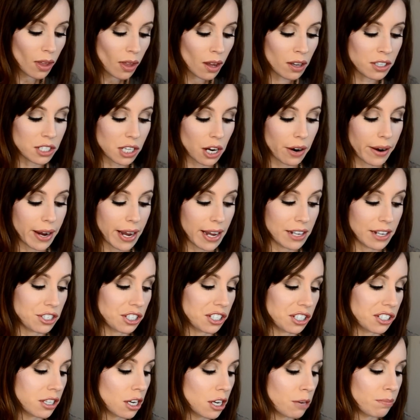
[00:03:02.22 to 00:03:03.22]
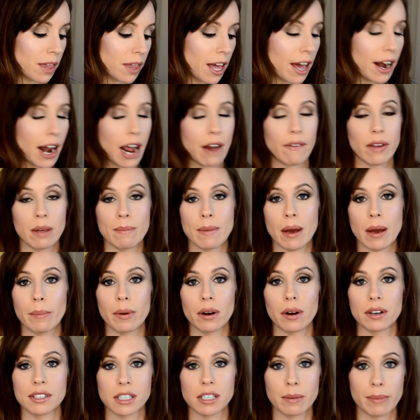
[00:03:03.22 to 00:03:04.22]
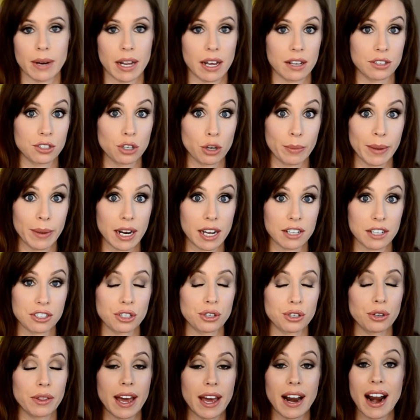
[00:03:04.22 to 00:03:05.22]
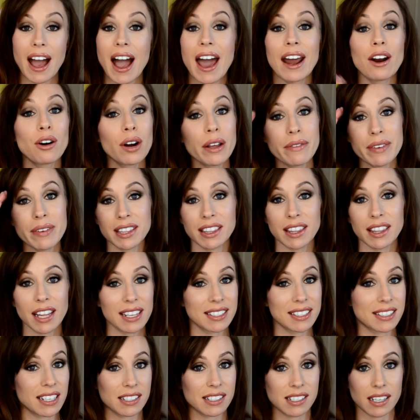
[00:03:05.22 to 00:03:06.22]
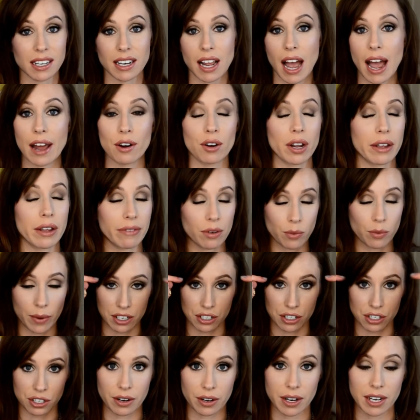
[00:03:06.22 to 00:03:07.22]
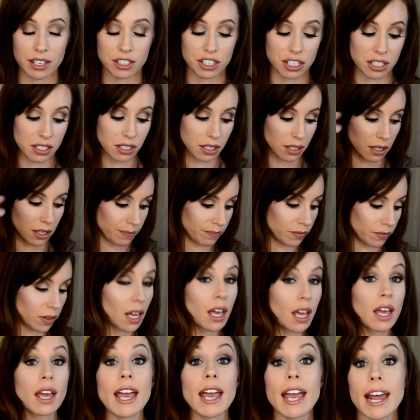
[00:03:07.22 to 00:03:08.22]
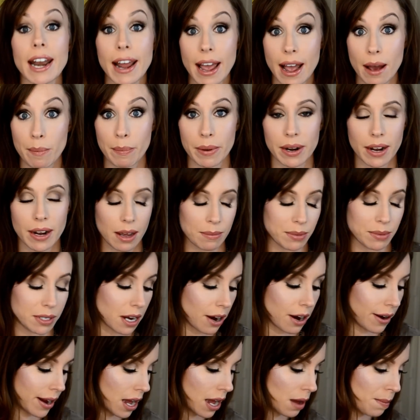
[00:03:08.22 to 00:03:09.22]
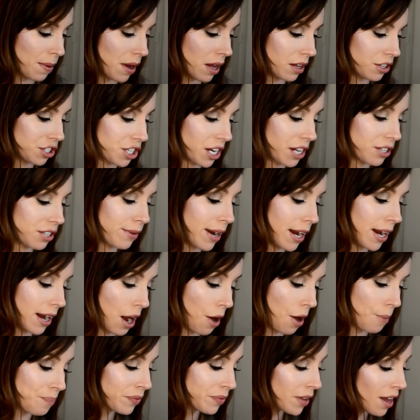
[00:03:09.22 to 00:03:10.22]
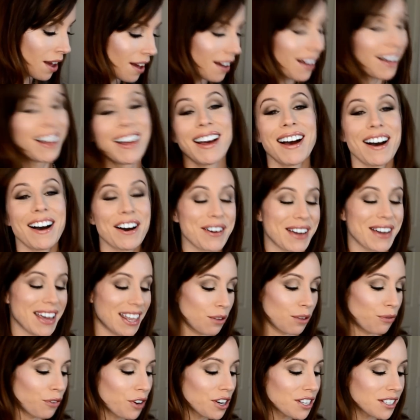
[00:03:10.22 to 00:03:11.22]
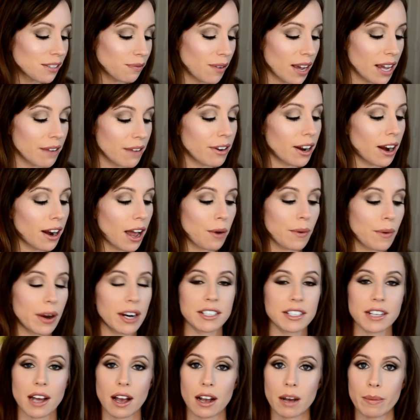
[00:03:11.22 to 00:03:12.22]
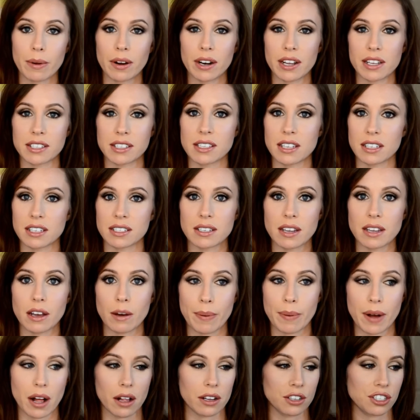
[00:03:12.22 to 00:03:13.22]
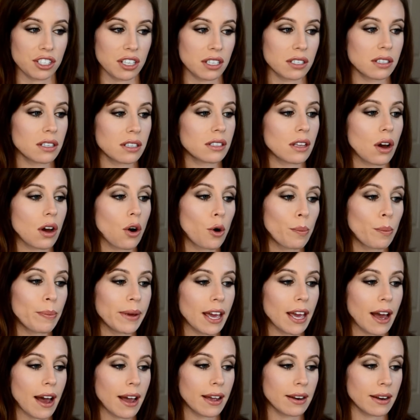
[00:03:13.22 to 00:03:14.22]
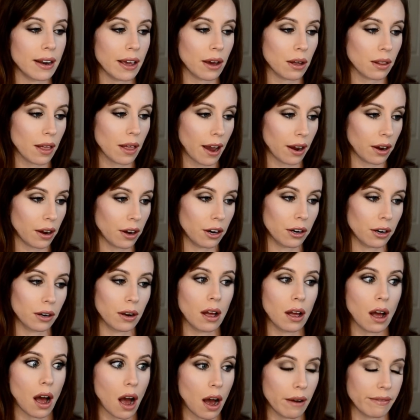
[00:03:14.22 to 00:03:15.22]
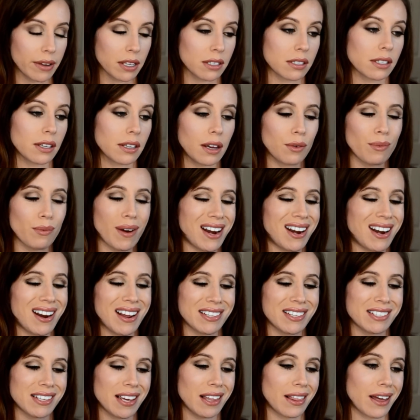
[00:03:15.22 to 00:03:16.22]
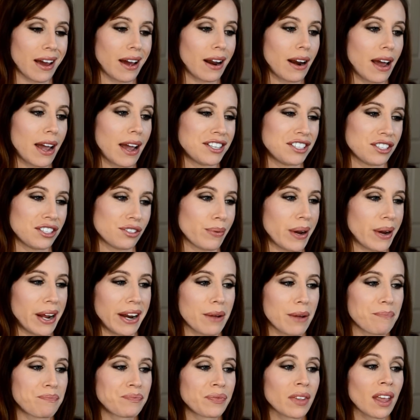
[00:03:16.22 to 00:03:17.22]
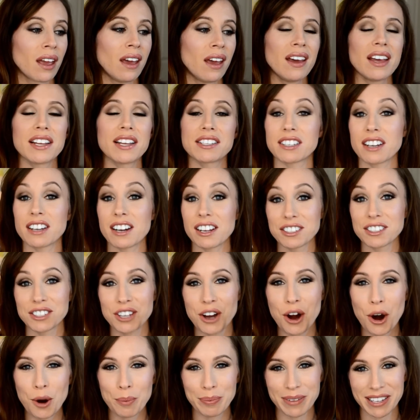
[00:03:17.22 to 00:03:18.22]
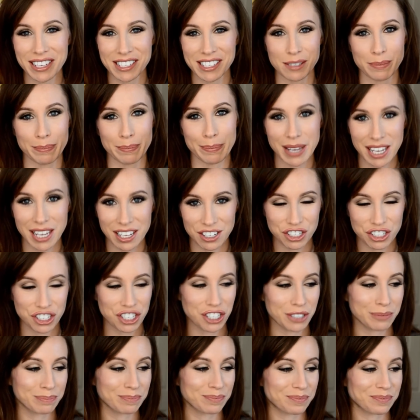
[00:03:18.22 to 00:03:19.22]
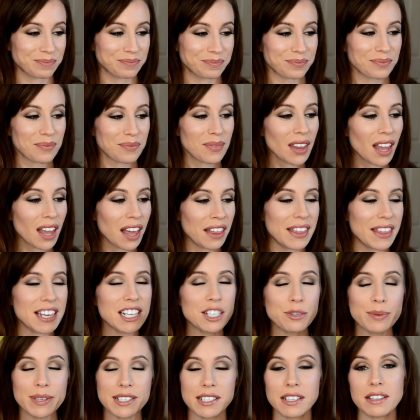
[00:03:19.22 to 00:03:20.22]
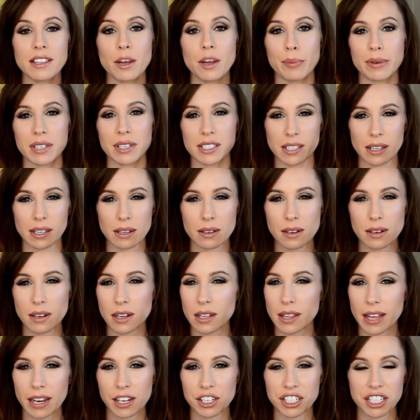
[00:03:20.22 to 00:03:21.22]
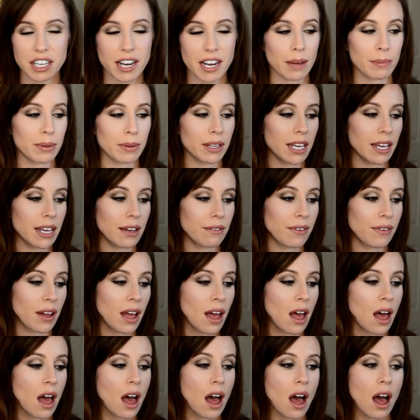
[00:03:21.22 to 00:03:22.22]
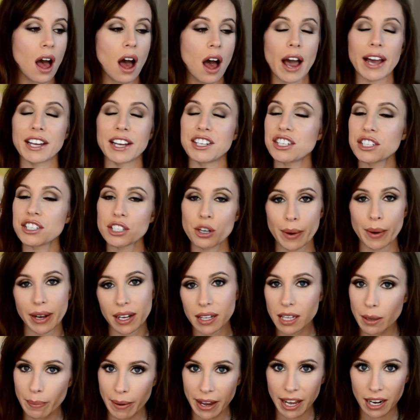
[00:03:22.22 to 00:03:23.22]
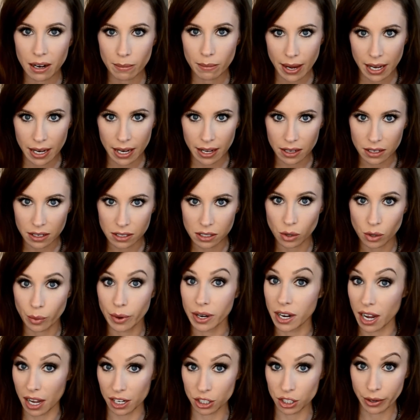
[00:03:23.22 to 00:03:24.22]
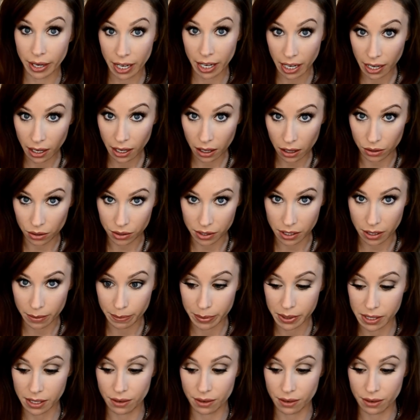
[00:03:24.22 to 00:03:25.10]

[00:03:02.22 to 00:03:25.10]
Sorry, I just slurped that. I remembered somebody had told me not to do that. I don't even, it doesn't, I don't even register. It just, it happened. I'm sorry. I apologize right now. Okay, the first favorite I want to talk about is this nail polish. This is the OPI nail lacquer, obviously. Why did I say that? I just read it. It's called Taupe-less Beach. This was in the Brazil collection, I believe. I just quickly painted my nails so we're not doing any close-ups.